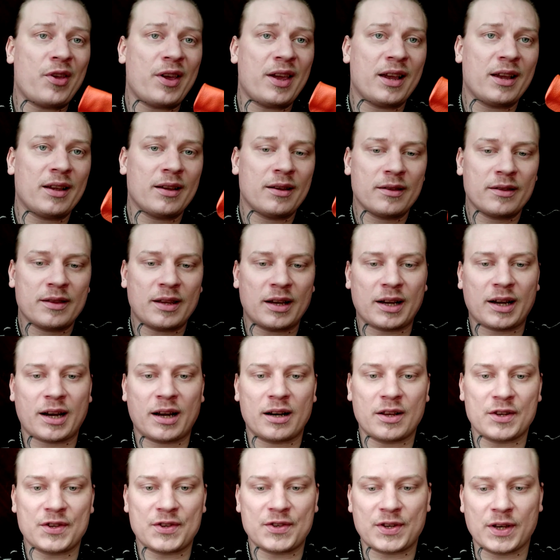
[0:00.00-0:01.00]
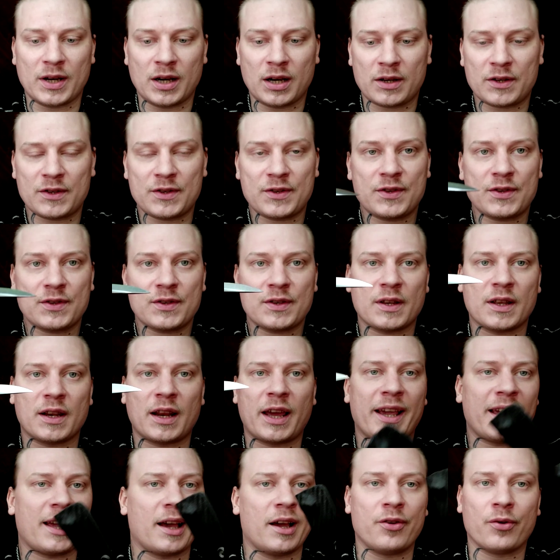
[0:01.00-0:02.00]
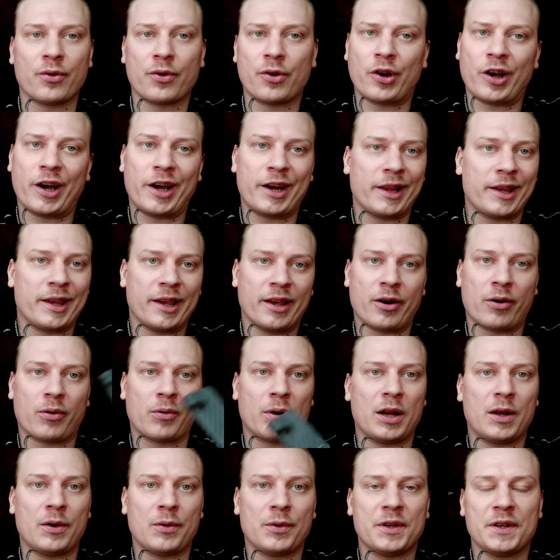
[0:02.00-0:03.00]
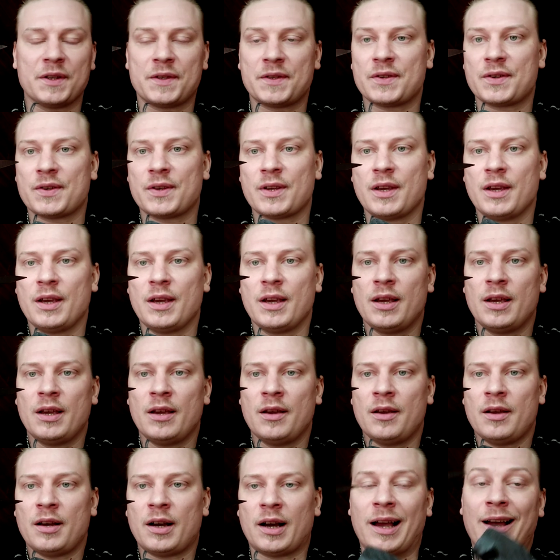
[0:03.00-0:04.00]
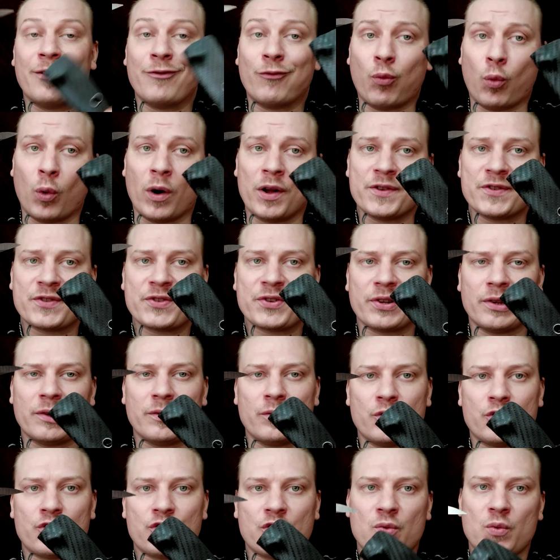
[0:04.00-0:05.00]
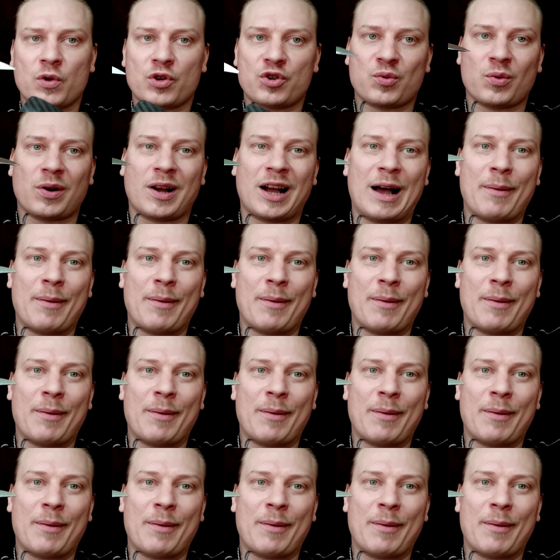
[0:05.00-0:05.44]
thing that kind of sucks, and I don't know how to get around it. I have one solution, which will